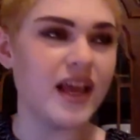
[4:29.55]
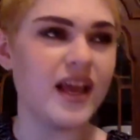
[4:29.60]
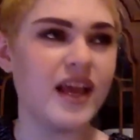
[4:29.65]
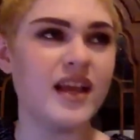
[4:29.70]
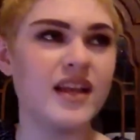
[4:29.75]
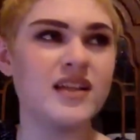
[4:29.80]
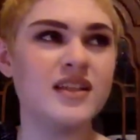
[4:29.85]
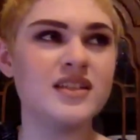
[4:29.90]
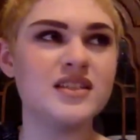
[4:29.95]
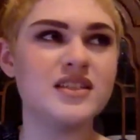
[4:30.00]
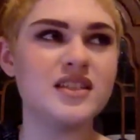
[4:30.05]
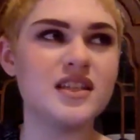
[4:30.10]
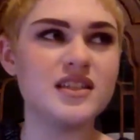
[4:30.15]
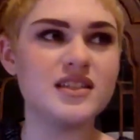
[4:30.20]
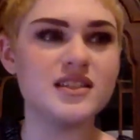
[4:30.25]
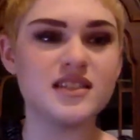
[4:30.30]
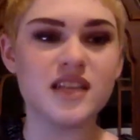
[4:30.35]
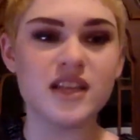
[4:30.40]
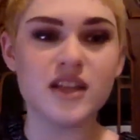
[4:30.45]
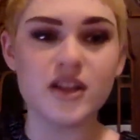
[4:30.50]
and
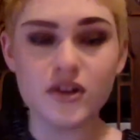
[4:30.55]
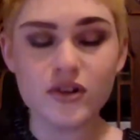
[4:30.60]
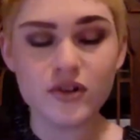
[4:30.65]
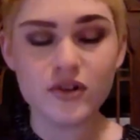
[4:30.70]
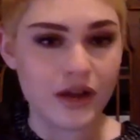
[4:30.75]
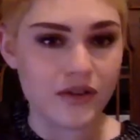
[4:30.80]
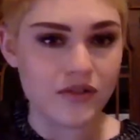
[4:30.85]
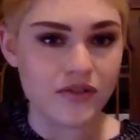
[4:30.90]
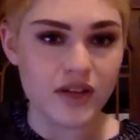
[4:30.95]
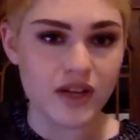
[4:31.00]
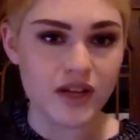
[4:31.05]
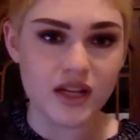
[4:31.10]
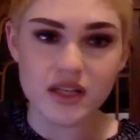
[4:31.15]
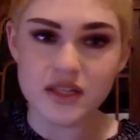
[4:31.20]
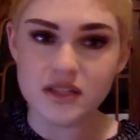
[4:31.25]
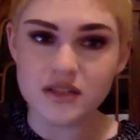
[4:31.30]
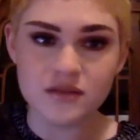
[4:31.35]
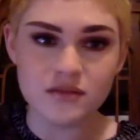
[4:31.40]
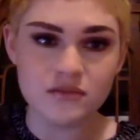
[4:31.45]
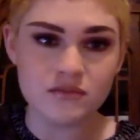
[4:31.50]
does like graphic
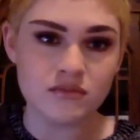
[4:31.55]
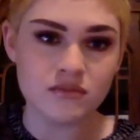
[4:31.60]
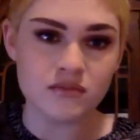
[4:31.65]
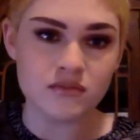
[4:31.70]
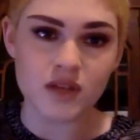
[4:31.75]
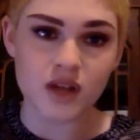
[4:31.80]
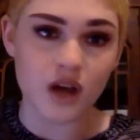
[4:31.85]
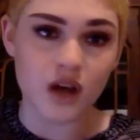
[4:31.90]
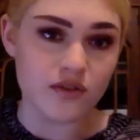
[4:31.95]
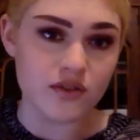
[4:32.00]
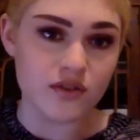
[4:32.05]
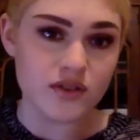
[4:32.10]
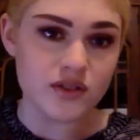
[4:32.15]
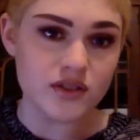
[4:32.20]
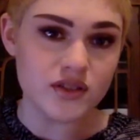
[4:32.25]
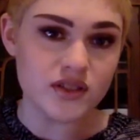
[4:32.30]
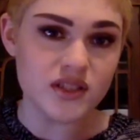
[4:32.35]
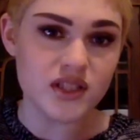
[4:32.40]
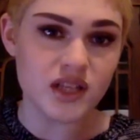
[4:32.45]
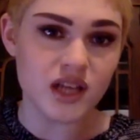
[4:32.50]

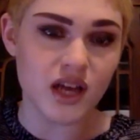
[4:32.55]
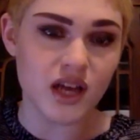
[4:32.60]
novels,